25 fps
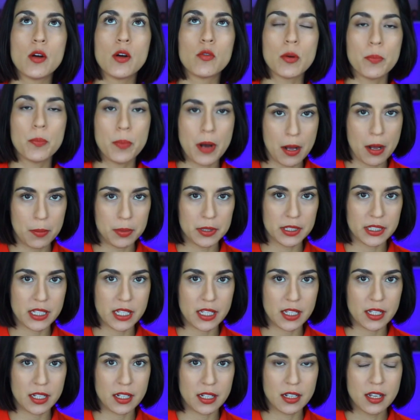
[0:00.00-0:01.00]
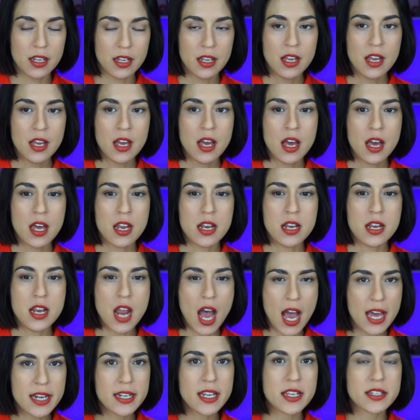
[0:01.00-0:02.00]
a Republican
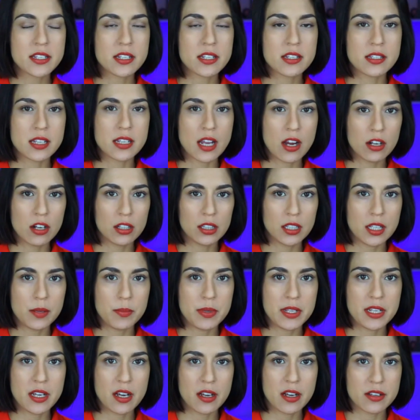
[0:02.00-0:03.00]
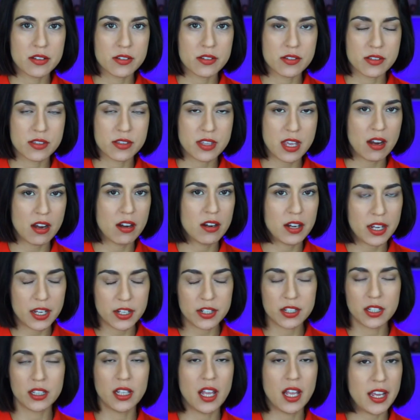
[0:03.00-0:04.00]
not necessarily because they're
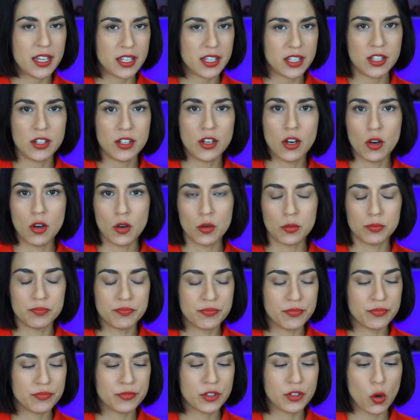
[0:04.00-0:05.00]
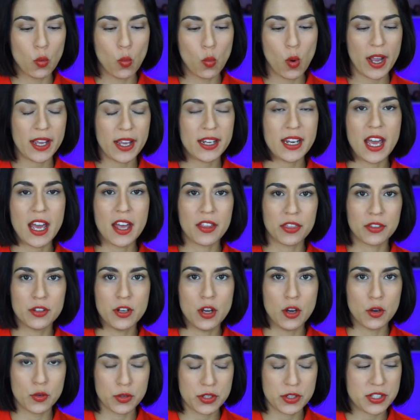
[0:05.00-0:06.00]
into like, you know, the white
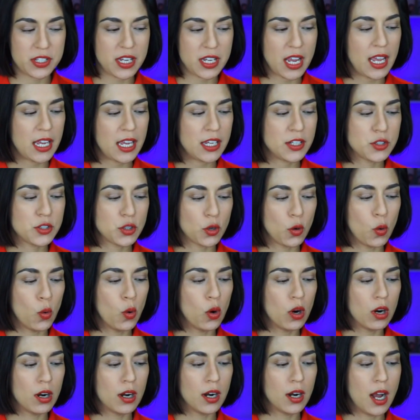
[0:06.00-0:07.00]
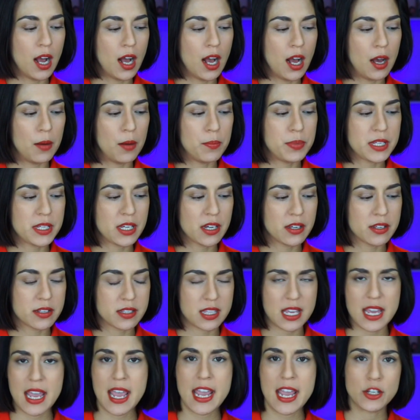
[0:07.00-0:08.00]
ethno state or uh, because
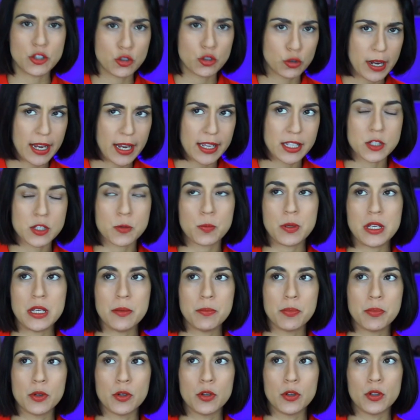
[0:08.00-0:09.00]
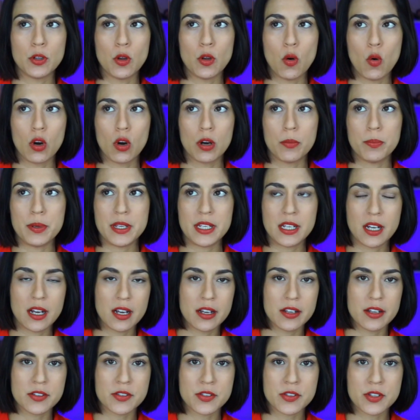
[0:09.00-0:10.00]
they hate trans people or
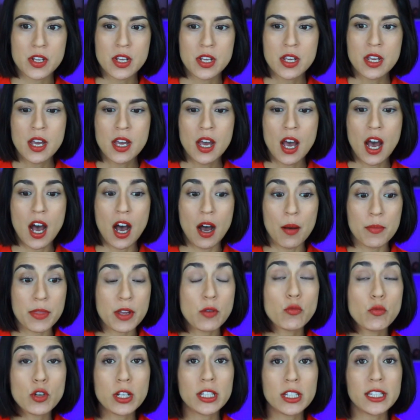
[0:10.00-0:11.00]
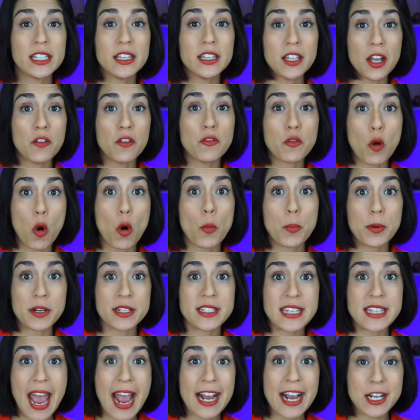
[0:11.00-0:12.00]
because um, they really love corporate
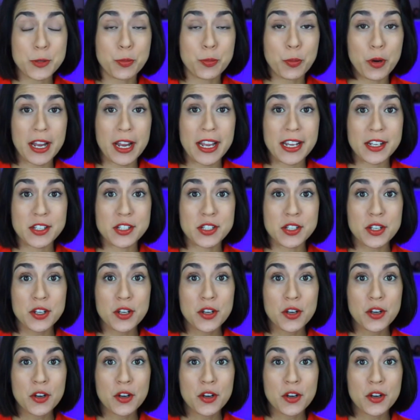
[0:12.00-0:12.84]
tax breaks